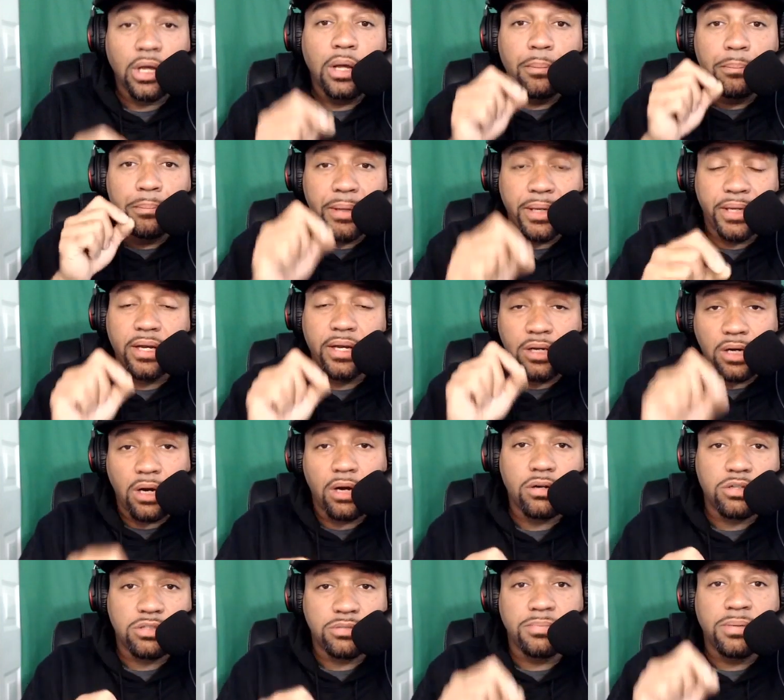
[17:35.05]
being a
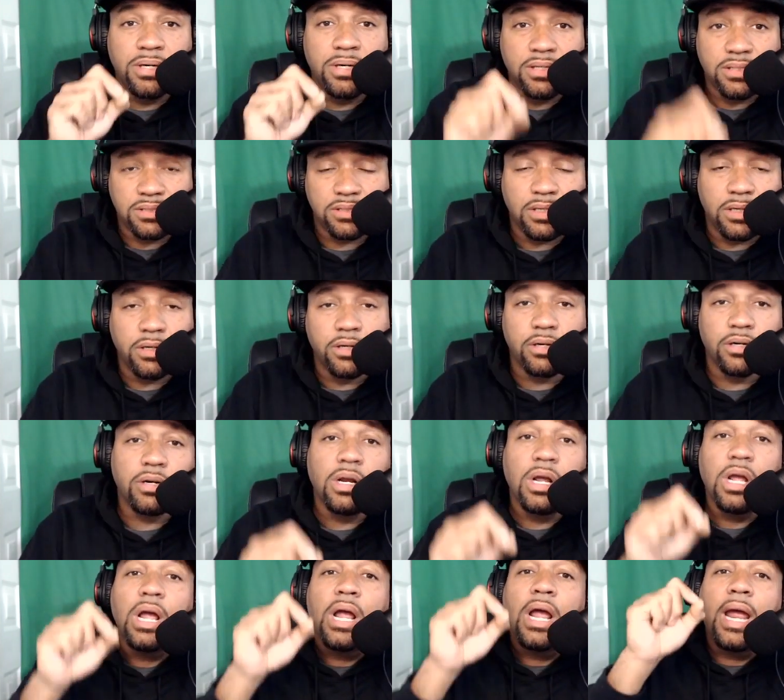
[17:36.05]
congressman and a senator
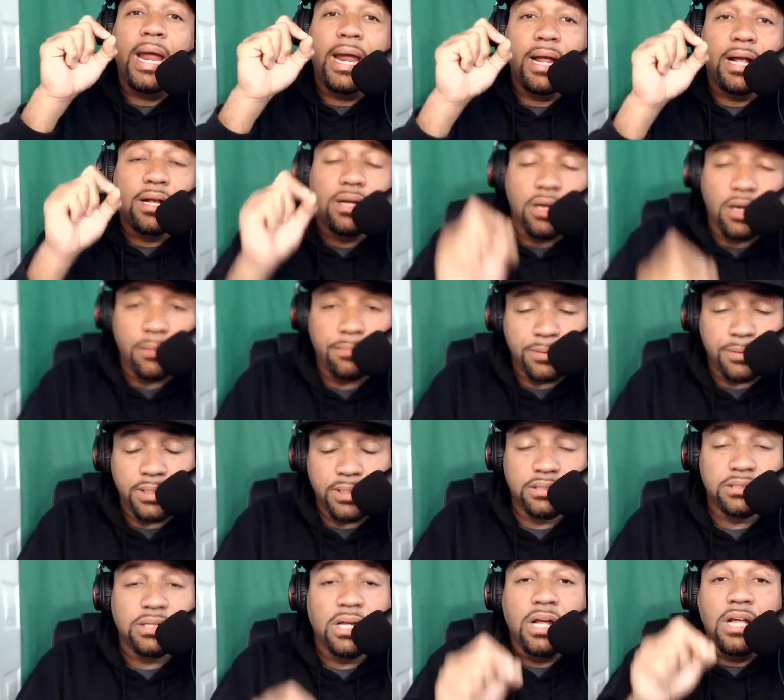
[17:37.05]
in
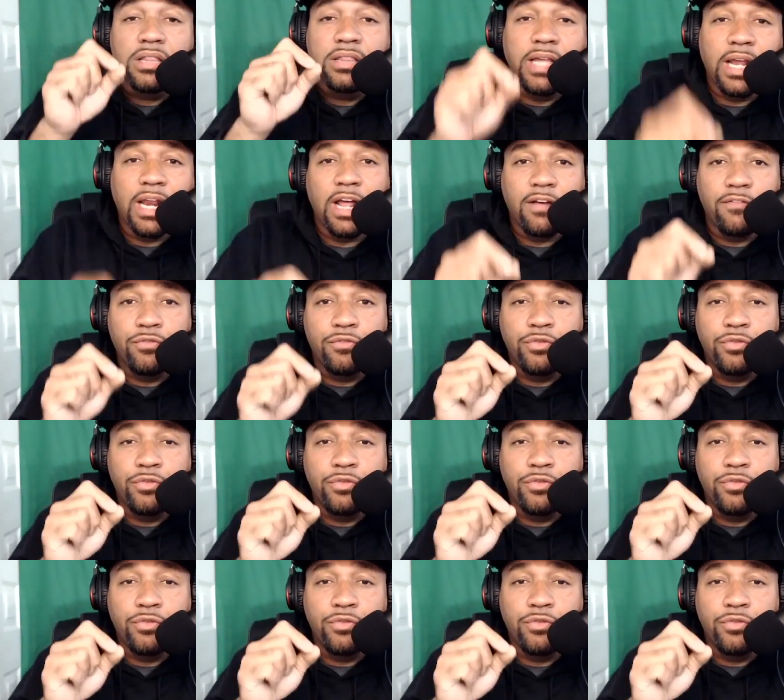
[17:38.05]
companies that have